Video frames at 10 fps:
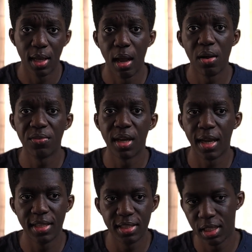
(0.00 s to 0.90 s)
However,
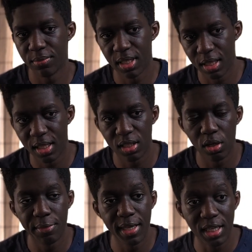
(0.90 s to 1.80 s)
it seems that there's going
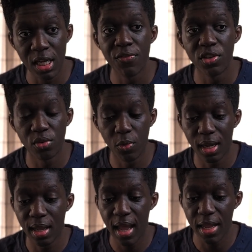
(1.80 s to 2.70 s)
to be a difference from
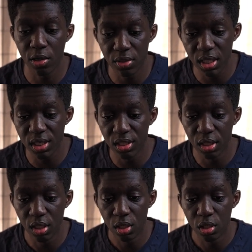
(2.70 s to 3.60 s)
what Kaido did
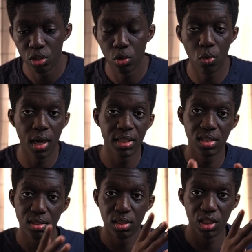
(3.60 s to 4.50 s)
to
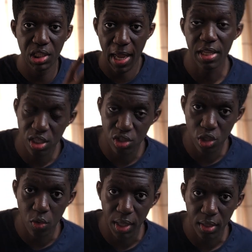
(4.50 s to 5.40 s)
what Shanks is
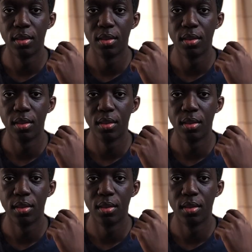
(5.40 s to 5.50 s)
doing.